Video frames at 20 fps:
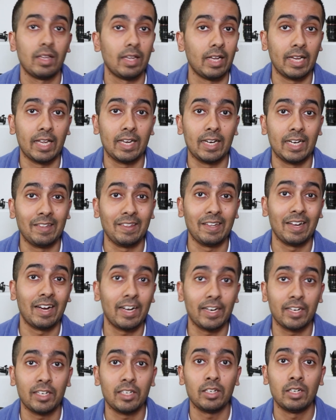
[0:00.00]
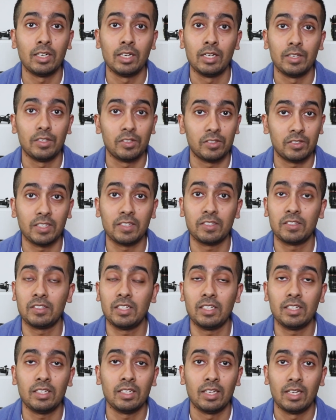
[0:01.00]
Again, anything higher,
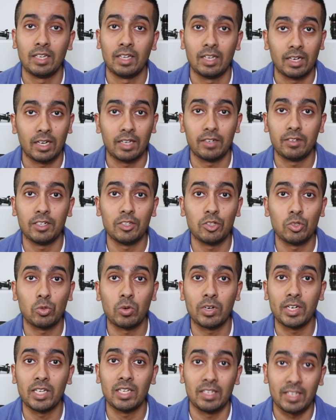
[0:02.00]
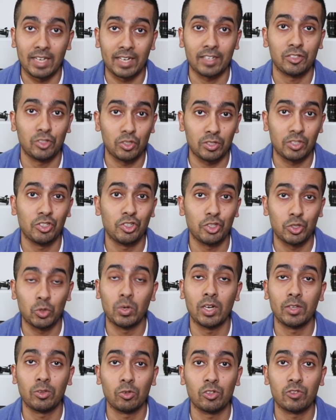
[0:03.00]
60, 120, yes, you can
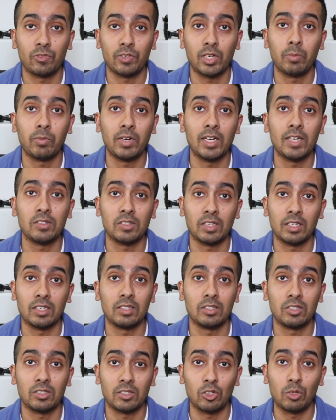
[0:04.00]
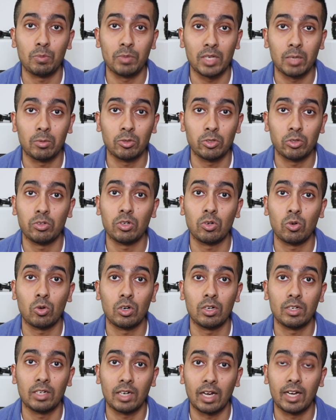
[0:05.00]
shoot at those frame rates and still be able to
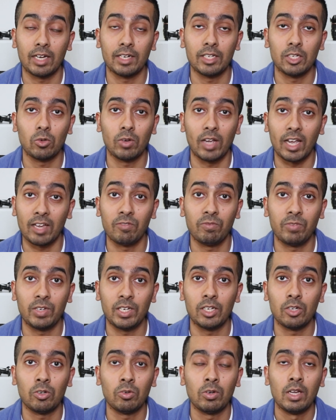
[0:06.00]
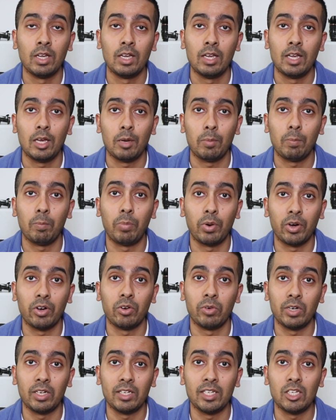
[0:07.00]
record audio and video, but
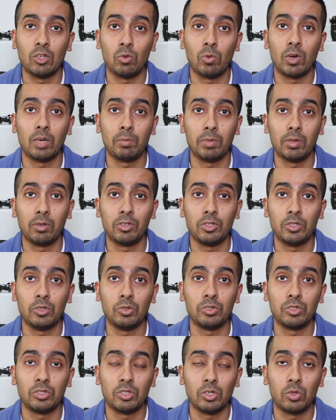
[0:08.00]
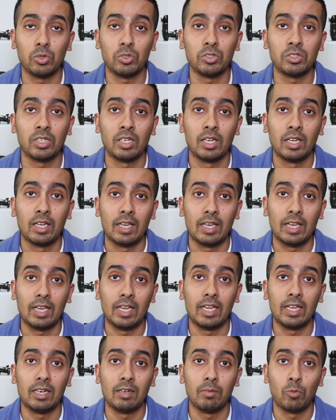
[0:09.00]
really you want to be able to use those
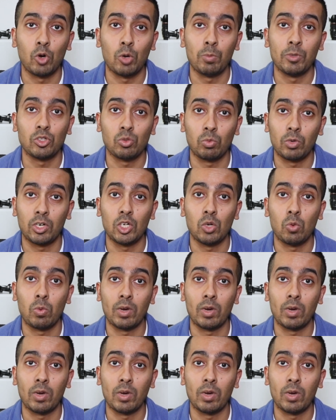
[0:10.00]
in moments where you